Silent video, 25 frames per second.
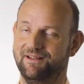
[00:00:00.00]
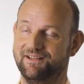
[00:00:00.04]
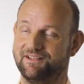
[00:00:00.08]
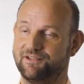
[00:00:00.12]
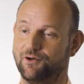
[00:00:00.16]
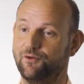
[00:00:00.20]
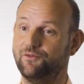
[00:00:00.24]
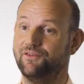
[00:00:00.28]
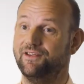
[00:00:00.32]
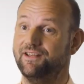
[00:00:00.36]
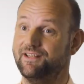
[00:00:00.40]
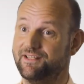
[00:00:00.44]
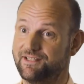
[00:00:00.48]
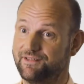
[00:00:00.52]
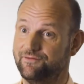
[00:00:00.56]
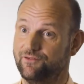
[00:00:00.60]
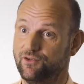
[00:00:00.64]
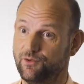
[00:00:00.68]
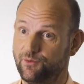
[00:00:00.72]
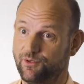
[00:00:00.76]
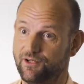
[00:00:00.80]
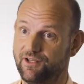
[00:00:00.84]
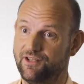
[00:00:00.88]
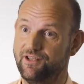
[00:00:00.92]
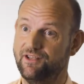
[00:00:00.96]
It told the
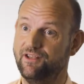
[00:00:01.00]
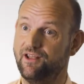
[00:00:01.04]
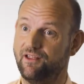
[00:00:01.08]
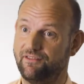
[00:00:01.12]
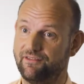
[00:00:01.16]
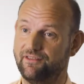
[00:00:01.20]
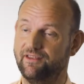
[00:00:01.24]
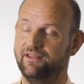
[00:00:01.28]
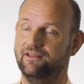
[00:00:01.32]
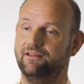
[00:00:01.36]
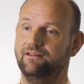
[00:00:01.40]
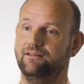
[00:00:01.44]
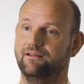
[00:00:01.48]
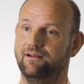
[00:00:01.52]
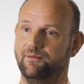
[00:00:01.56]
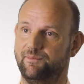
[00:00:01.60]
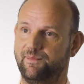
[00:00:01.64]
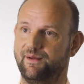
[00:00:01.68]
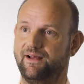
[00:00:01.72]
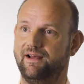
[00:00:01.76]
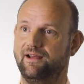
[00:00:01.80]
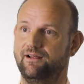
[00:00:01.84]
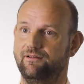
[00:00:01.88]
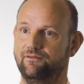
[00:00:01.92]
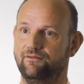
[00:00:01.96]
interviewer nothing
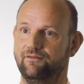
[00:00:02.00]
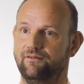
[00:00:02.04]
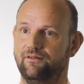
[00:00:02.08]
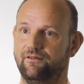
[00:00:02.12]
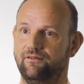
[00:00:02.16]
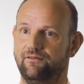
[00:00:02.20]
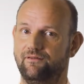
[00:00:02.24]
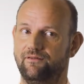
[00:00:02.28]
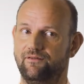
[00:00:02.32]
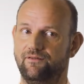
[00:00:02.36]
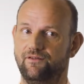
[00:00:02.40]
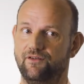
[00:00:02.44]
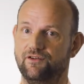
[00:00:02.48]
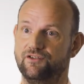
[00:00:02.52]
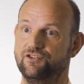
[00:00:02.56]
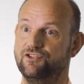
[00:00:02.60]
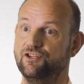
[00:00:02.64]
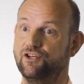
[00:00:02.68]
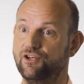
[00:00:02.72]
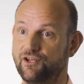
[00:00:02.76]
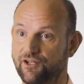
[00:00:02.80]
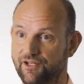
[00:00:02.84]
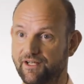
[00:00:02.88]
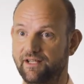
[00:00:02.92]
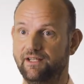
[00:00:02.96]
about the
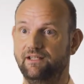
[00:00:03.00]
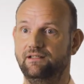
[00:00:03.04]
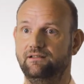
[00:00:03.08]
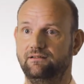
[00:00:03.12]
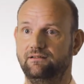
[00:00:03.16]
journey